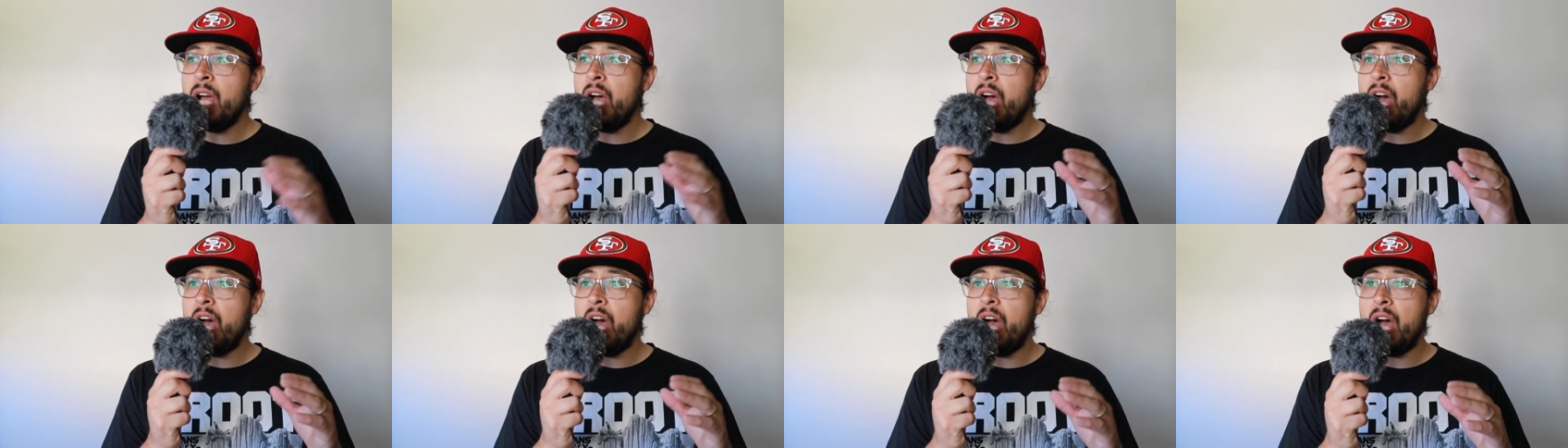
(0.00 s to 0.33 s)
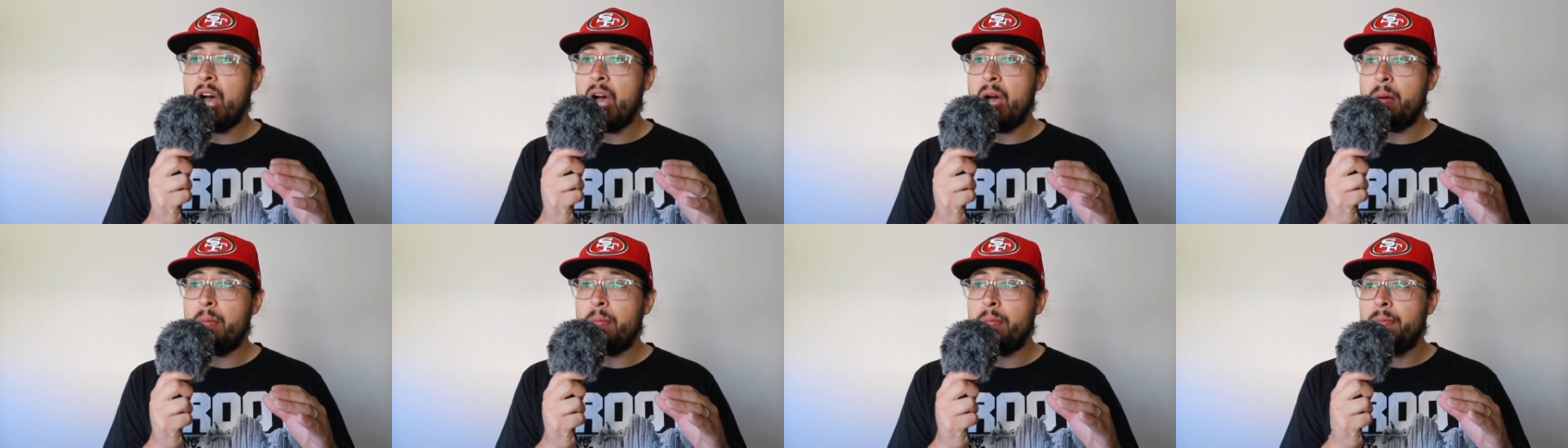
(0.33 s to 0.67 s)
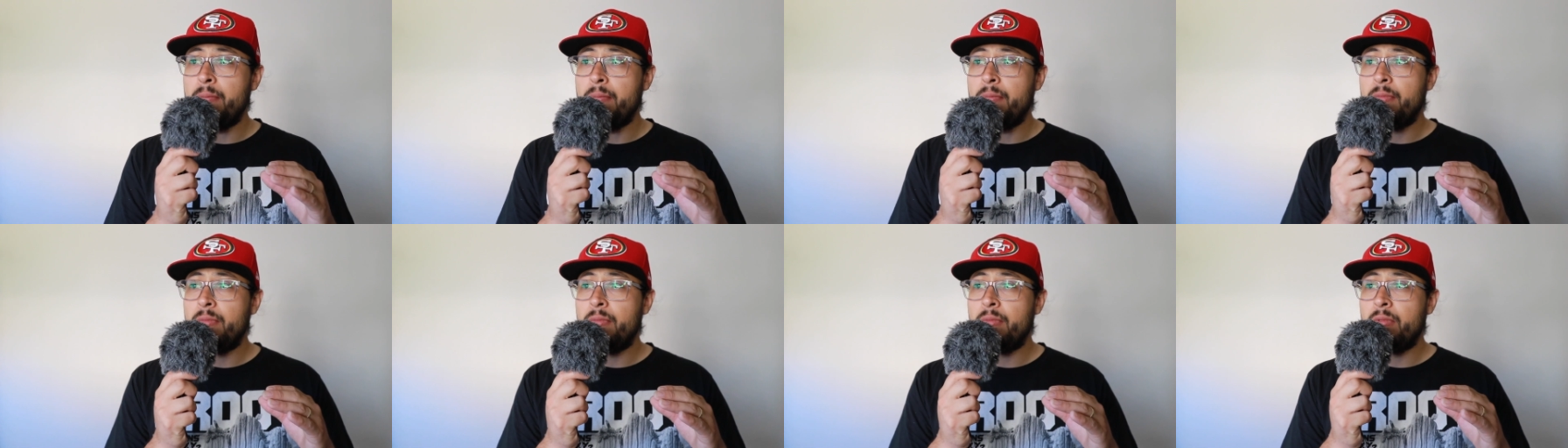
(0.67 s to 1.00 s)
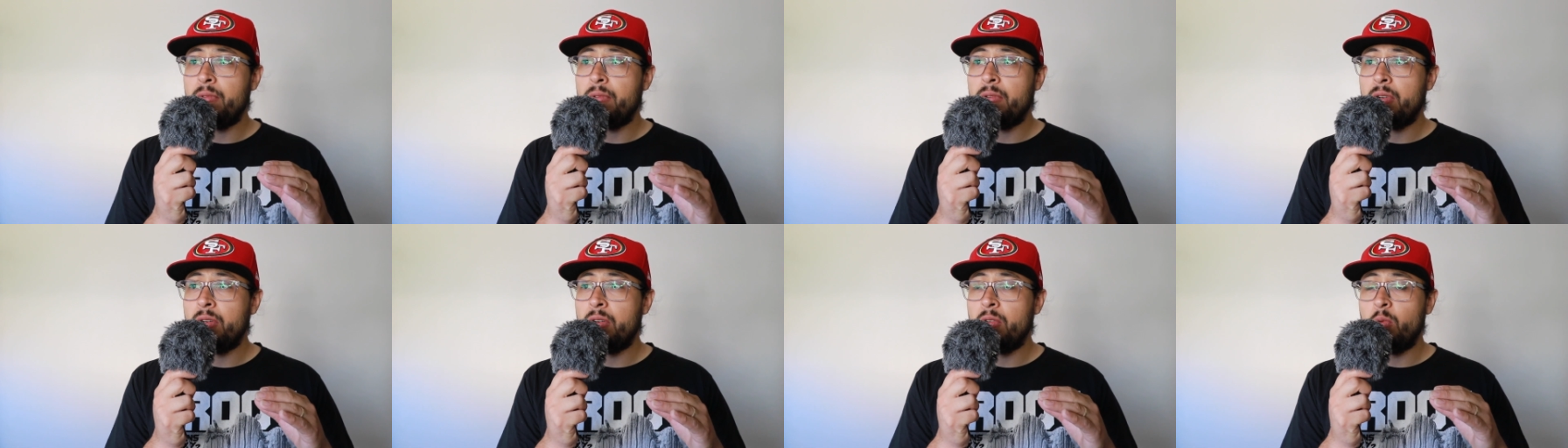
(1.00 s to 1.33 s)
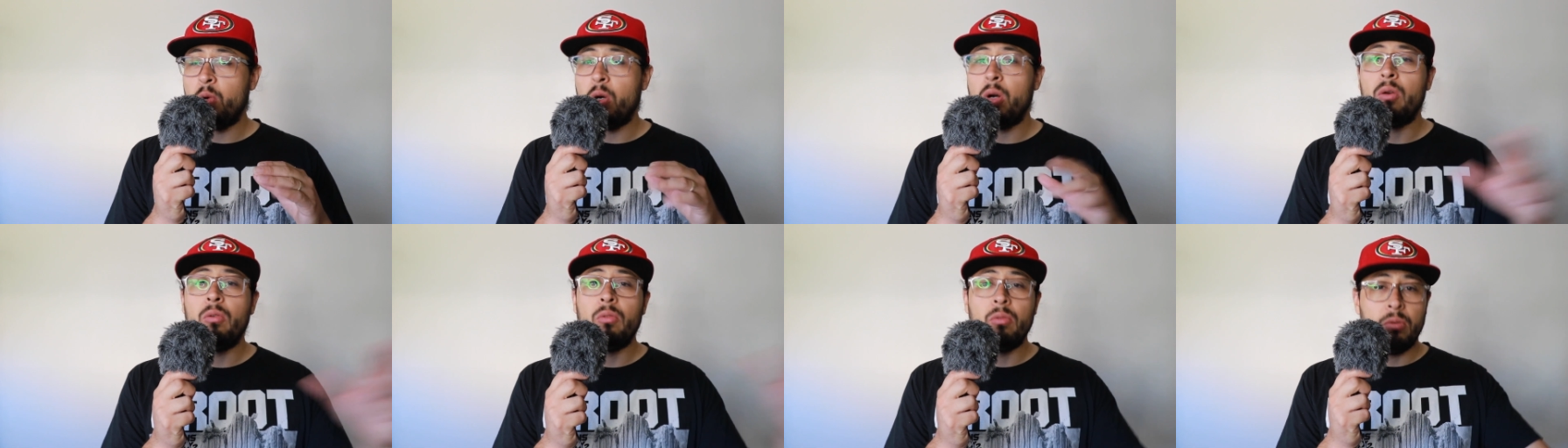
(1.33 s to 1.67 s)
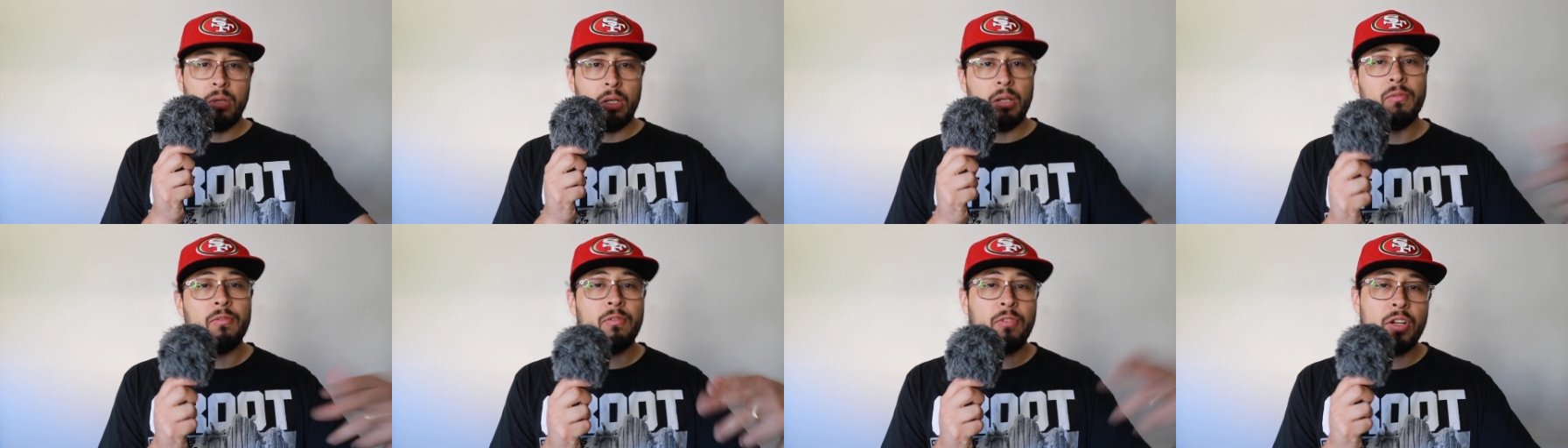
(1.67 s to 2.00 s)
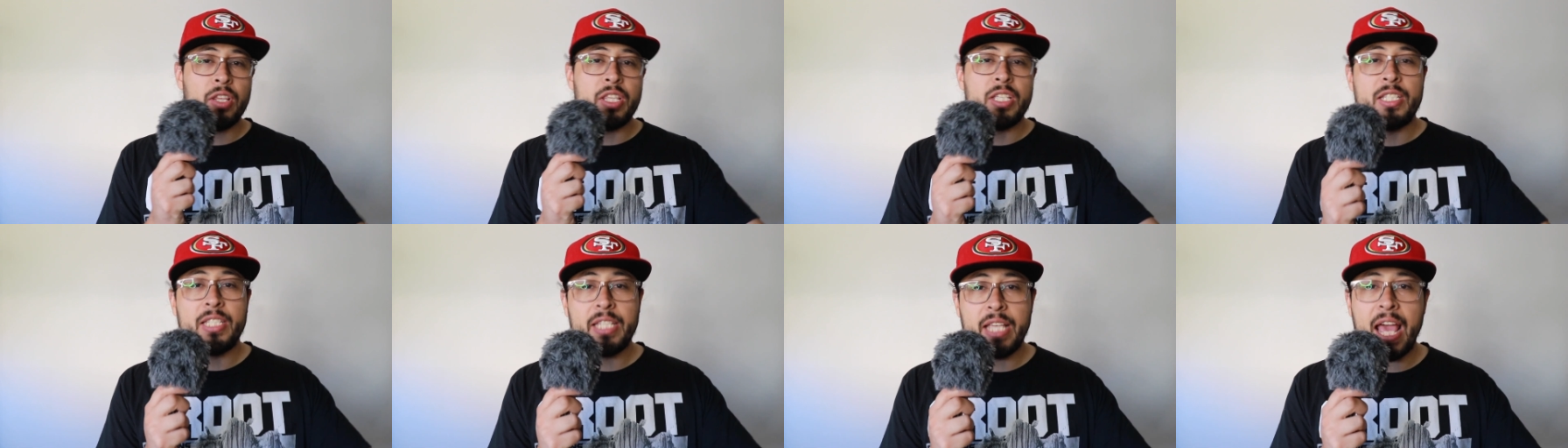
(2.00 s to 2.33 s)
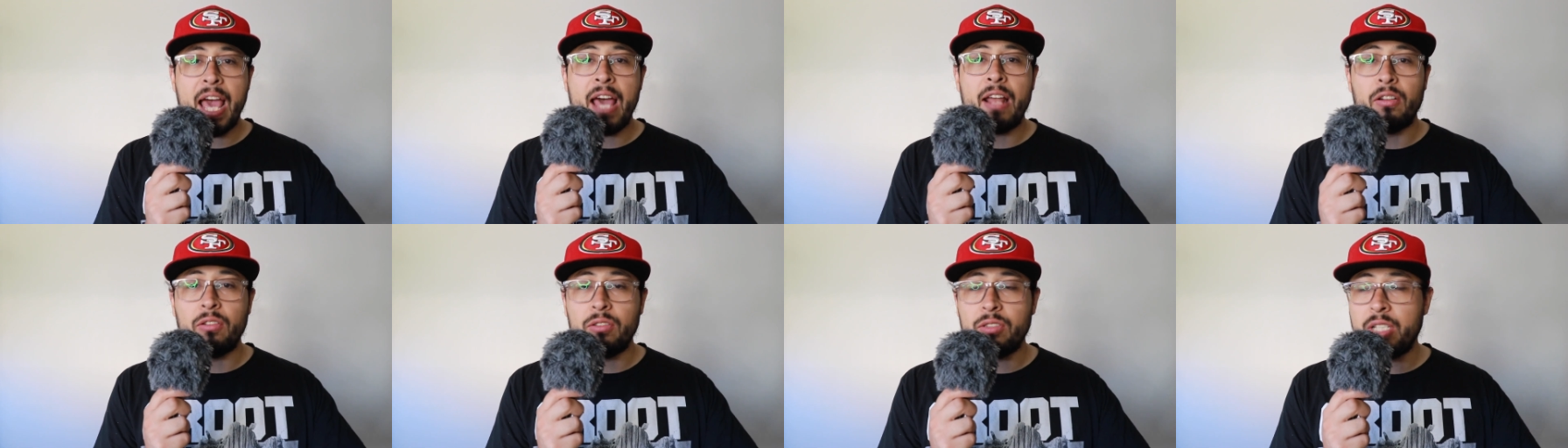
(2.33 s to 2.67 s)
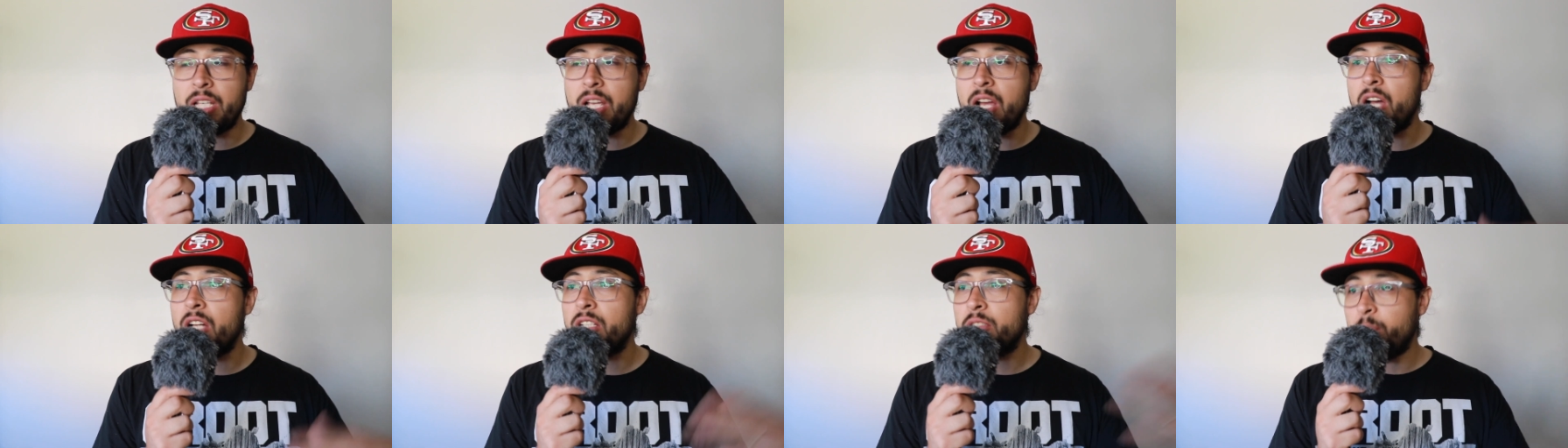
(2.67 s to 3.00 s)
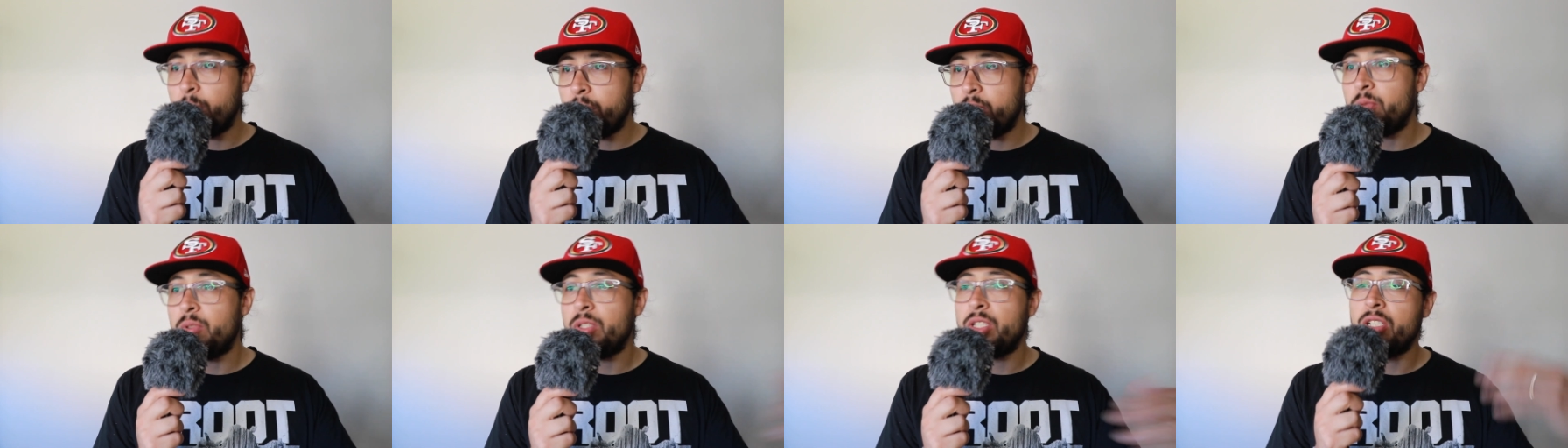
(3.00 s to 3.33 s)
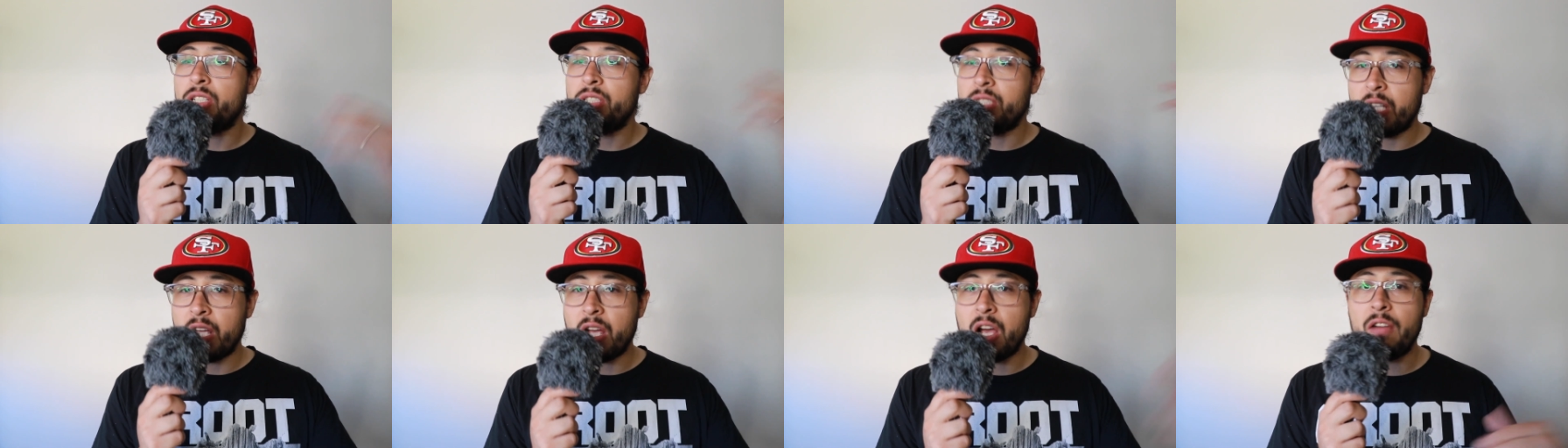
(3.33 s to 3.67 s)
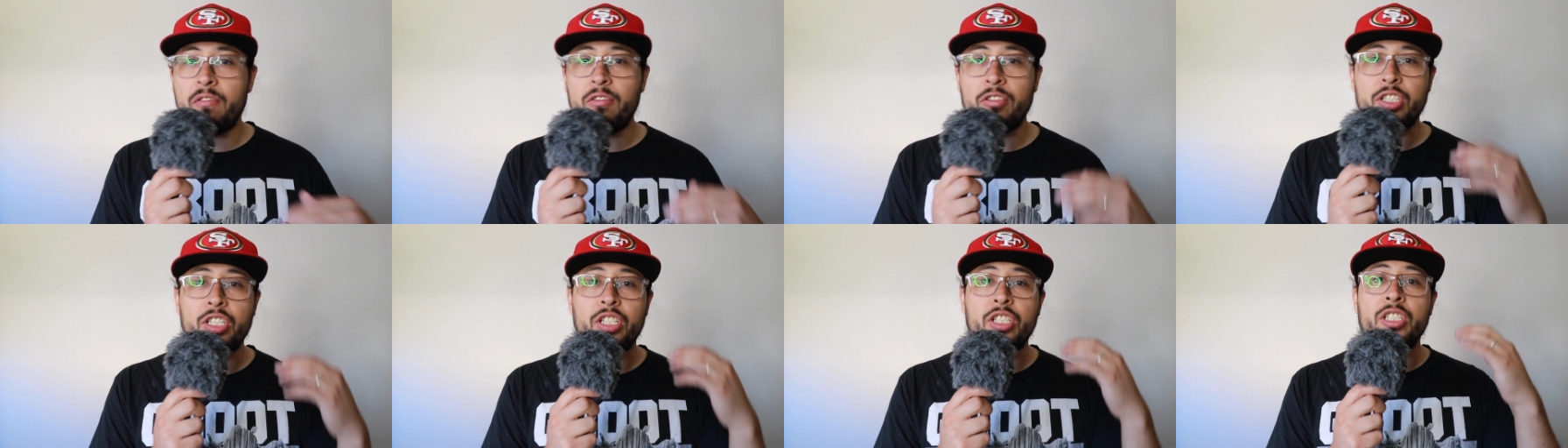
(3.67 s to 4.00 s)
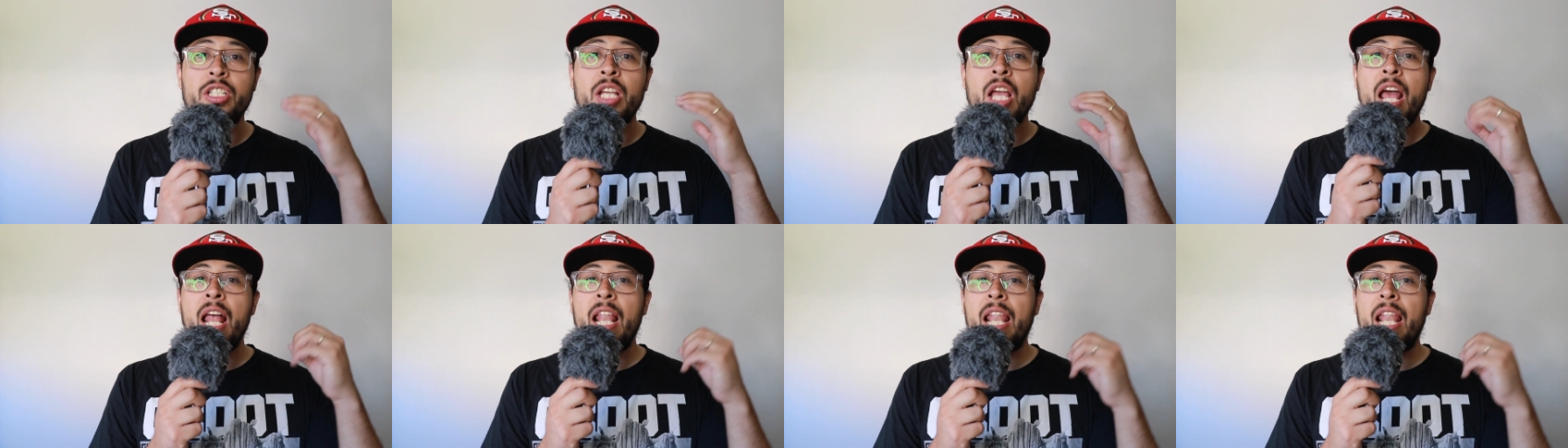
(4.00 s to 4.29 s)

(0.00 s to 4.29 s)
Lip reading: Well, for the Seattle Seahawks, punt returns, kickoff returns,